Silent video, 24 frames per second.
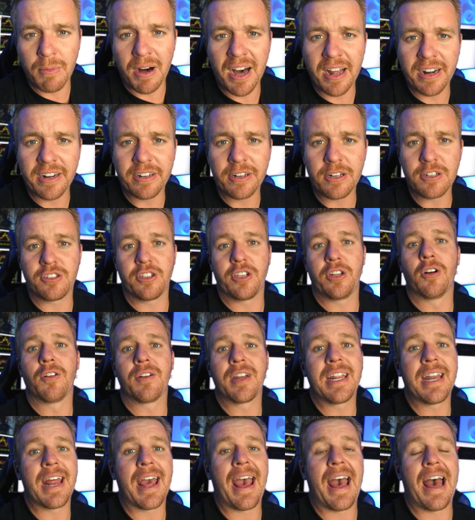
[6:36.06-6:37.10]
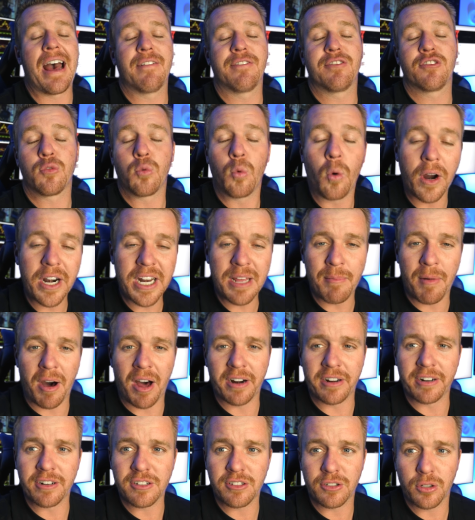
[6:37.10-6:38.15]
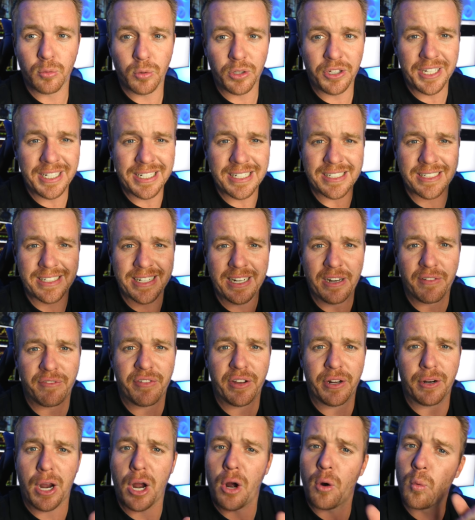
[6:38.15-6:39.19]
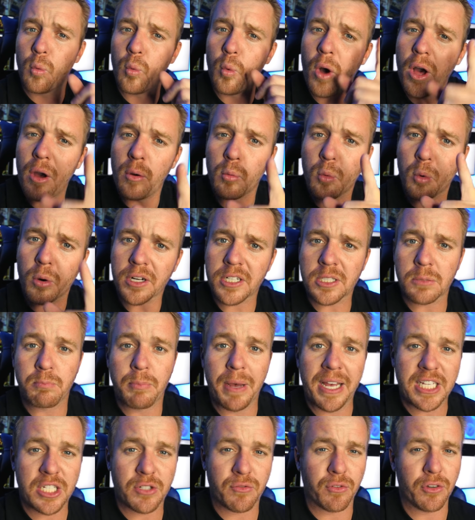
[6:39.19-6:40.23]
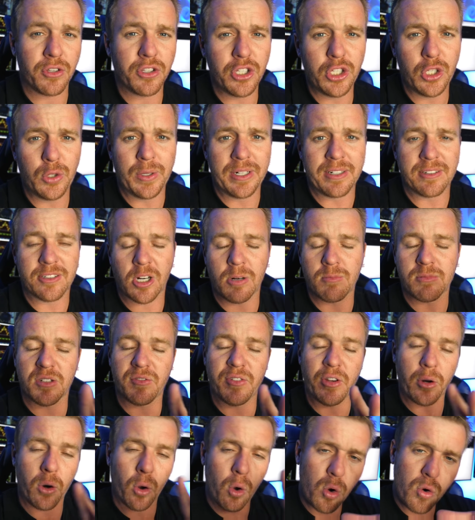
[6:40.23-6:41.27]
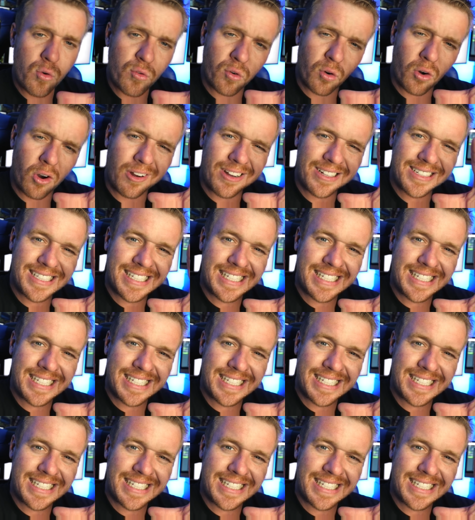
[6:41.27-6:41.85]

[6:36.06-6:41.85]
monitors. You don't need to have twenty monitors. You really just need to figure out what works best for you in terms of your overall